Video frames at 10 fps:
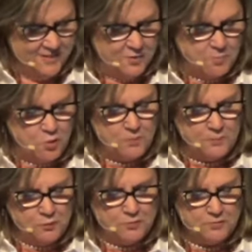"The More
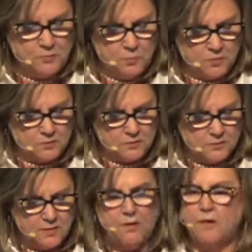Beautiful
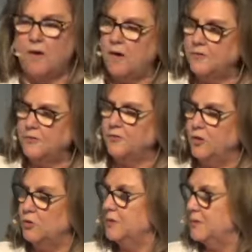World Our Hearts
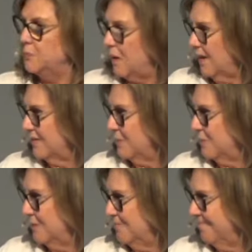Know Is
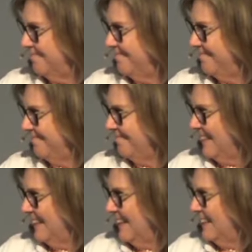Possible."
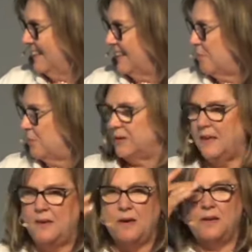Now, that book
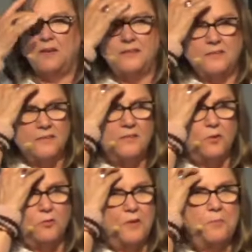came out in
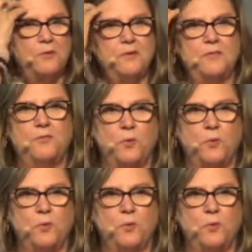November of